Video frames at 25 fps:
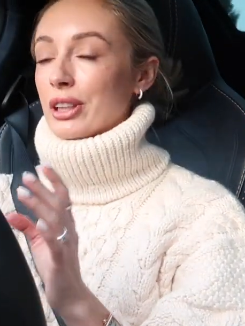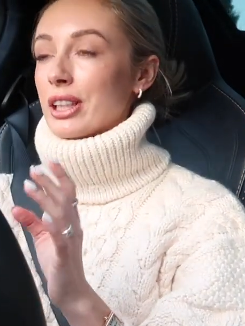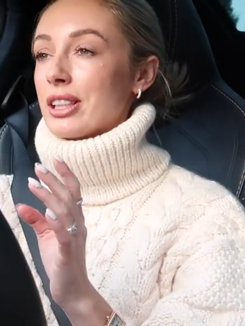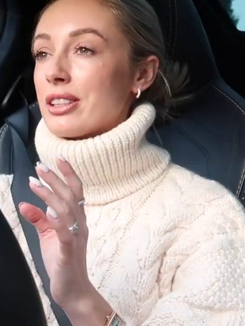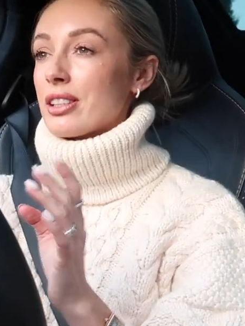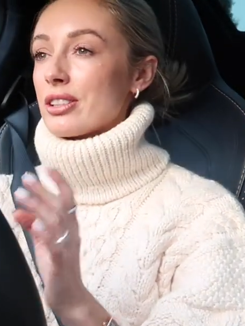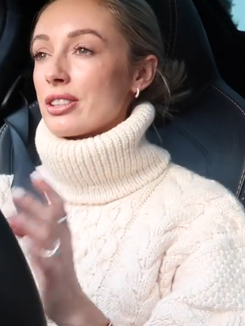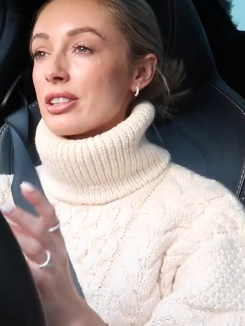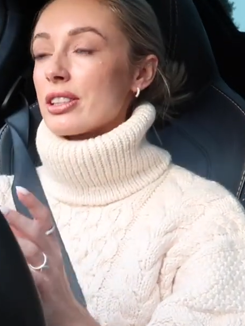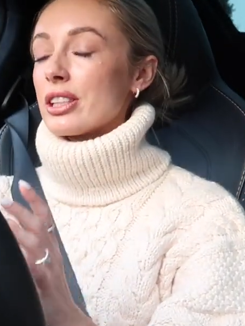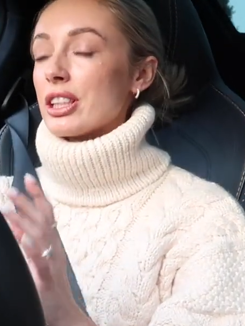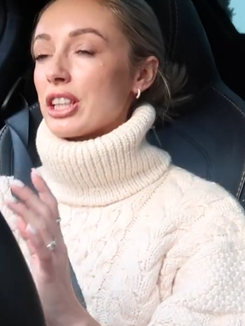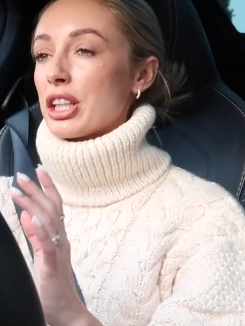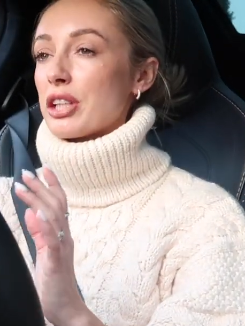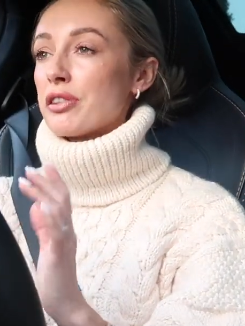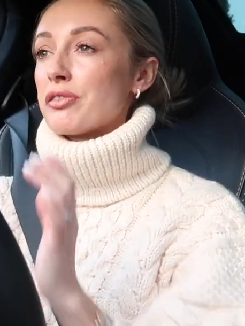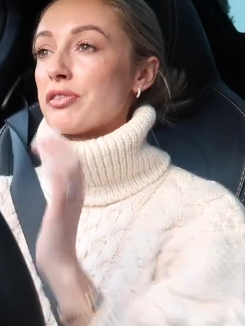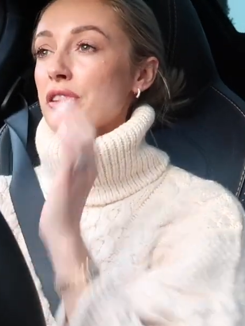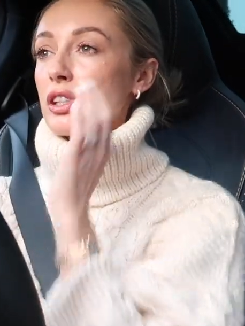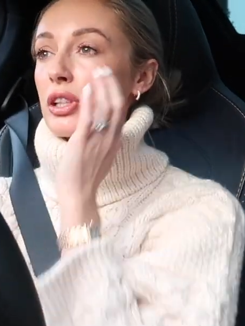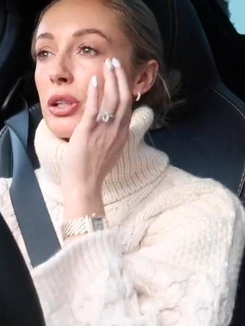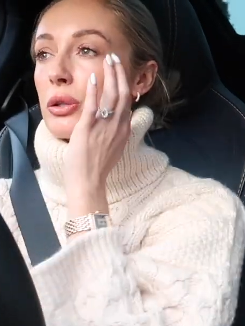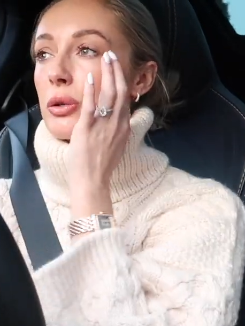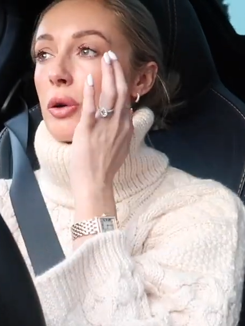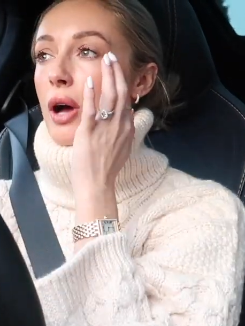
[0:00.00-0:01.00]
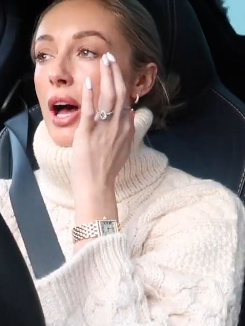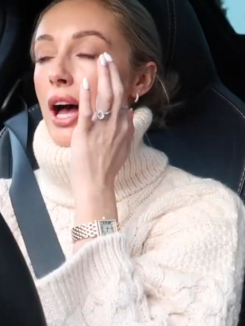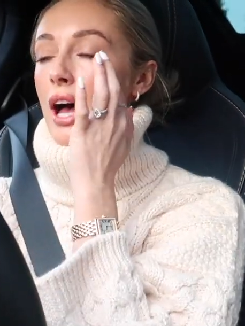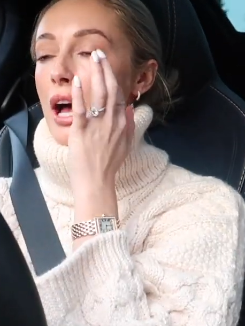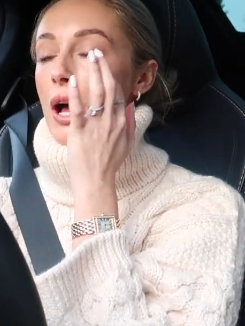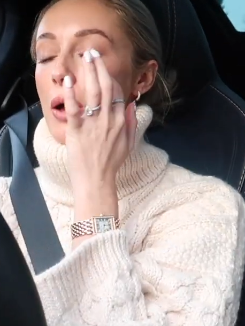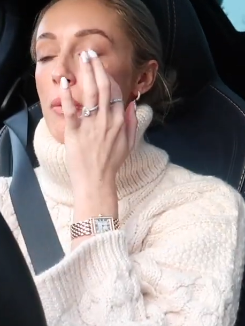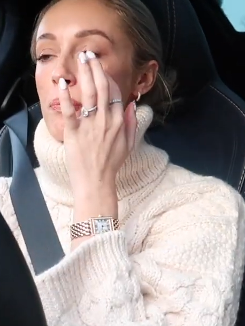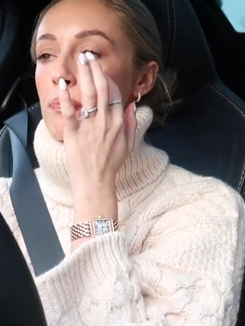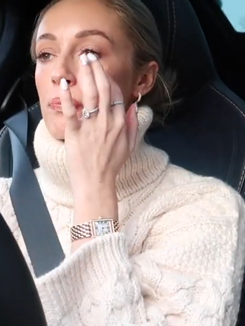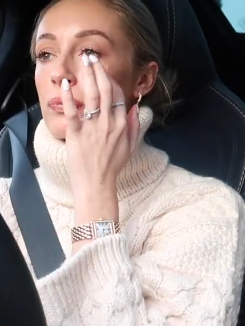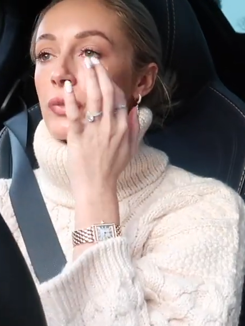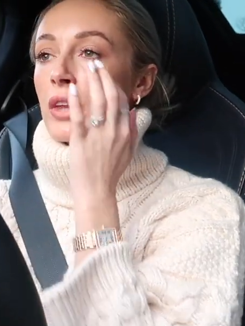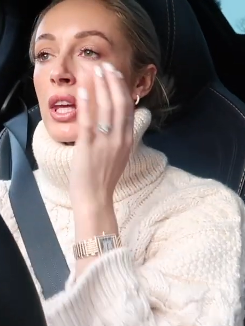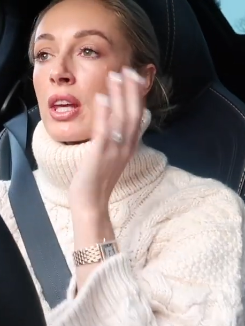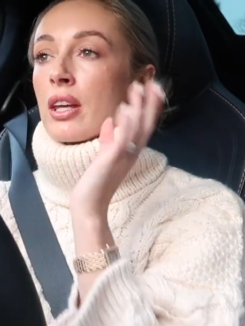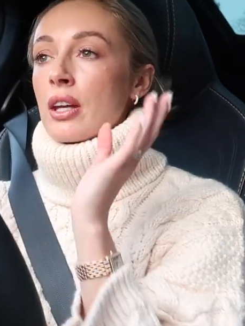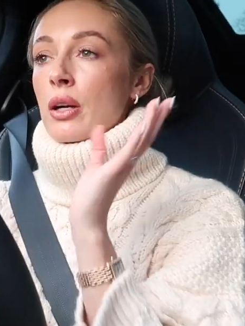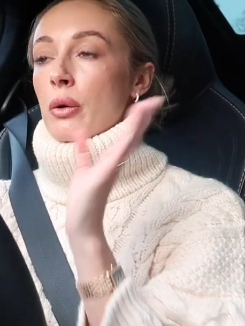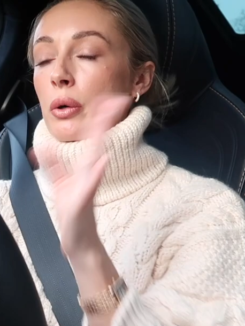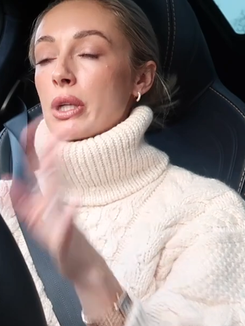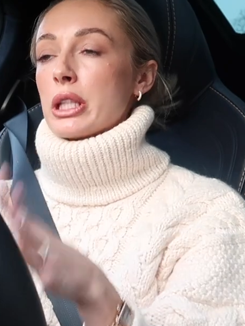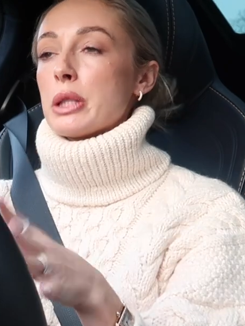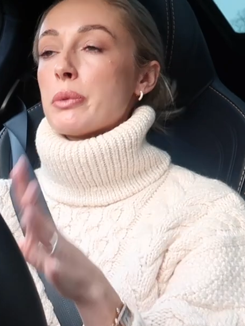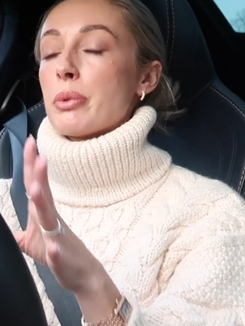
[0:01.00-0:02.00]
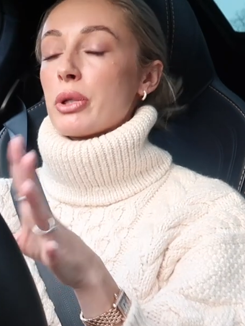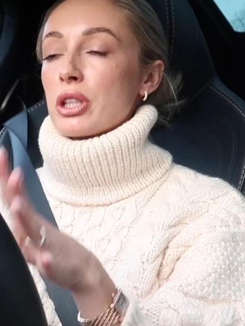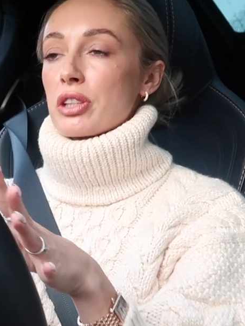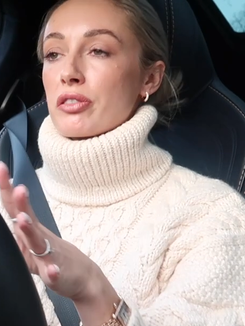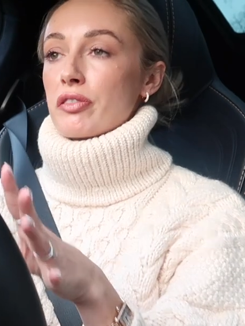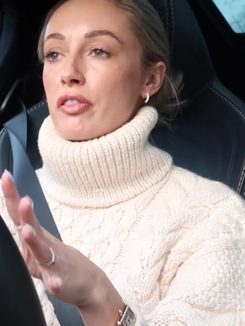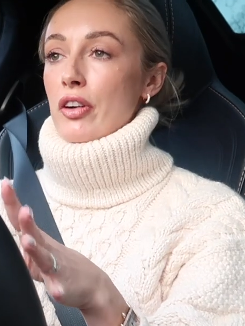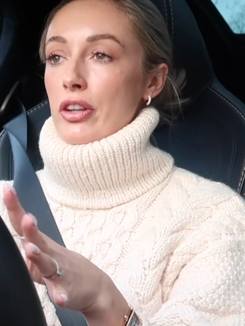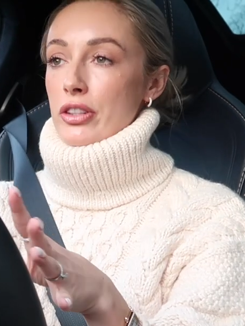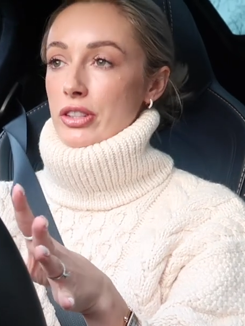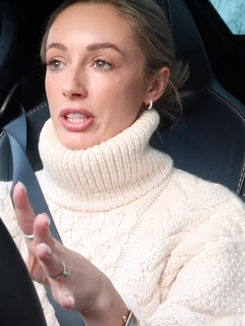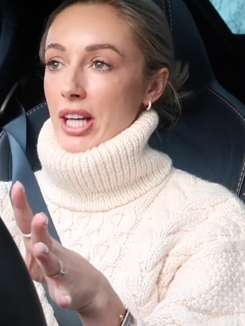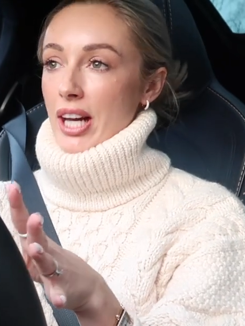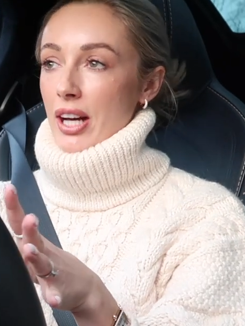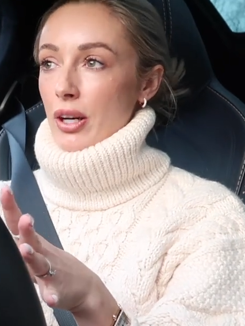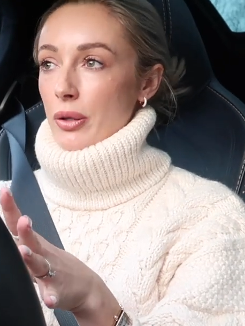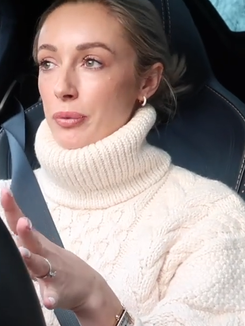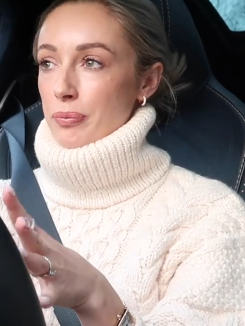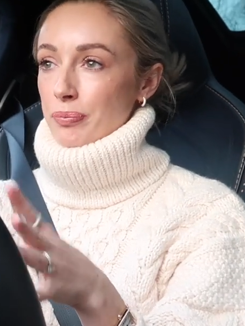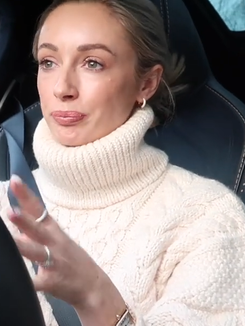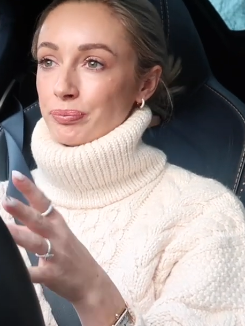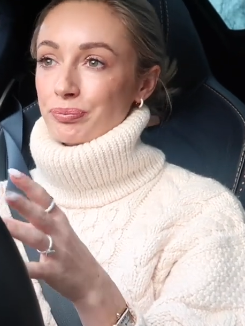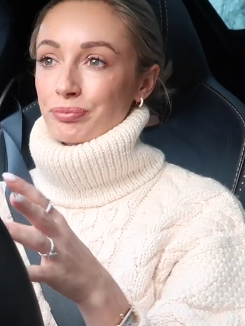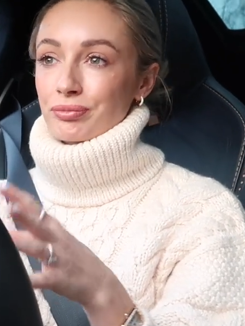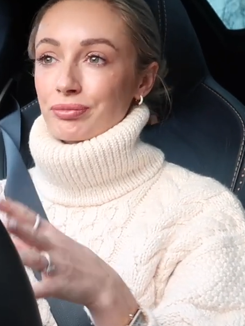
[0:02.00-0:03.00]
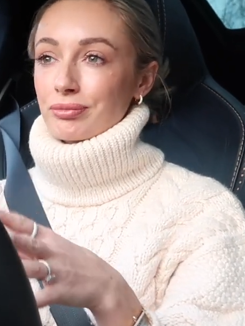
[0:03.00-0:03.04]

It doesn't give you, um, when you put your foot down,